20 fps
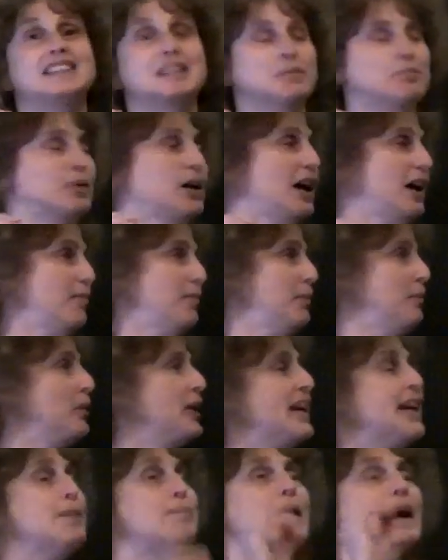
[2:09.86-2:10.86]
is the problem.
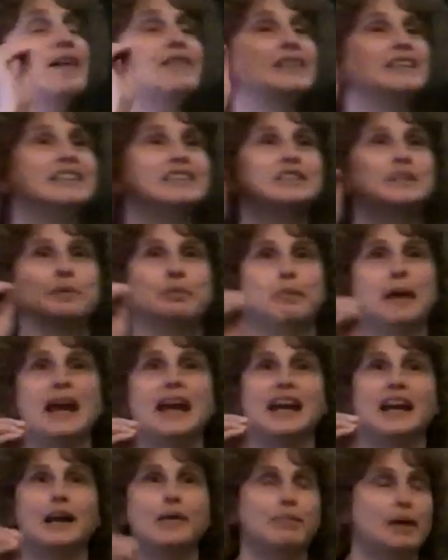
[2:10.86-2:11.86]
We keep having this
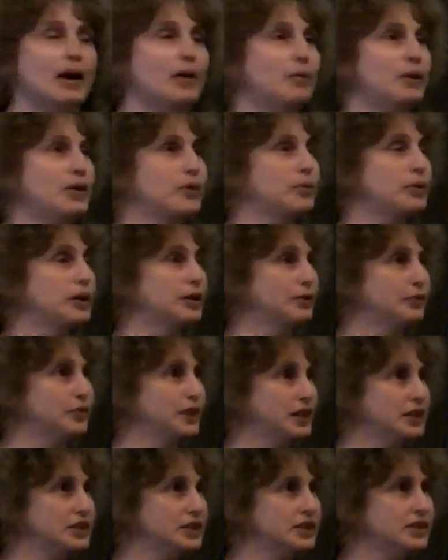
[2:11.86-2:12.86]
debate about whether we're going to
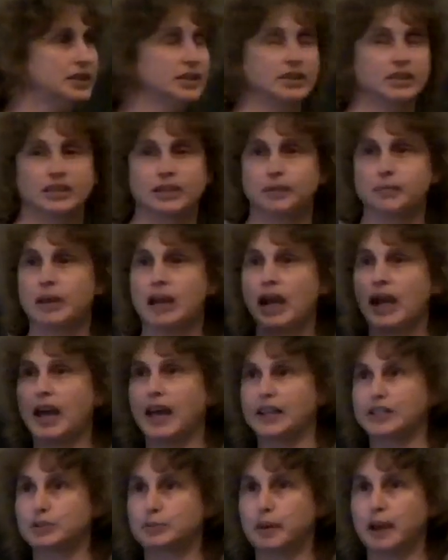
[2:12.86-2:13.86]
fix the system,
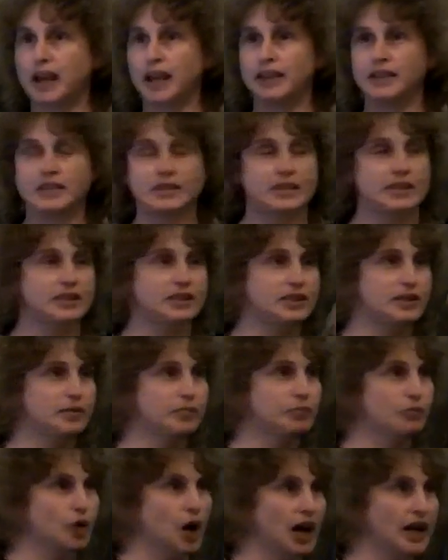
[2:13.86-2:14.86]
expand the
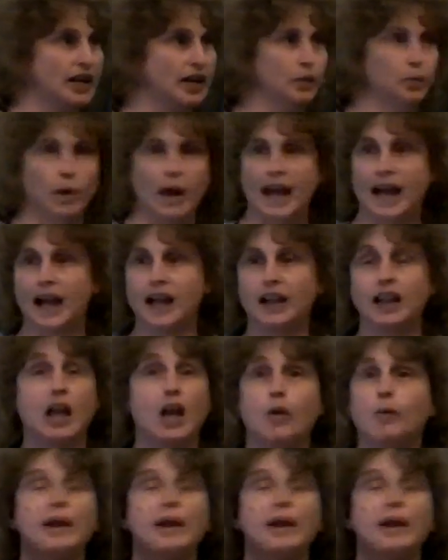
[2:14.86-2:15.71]
system, run it well.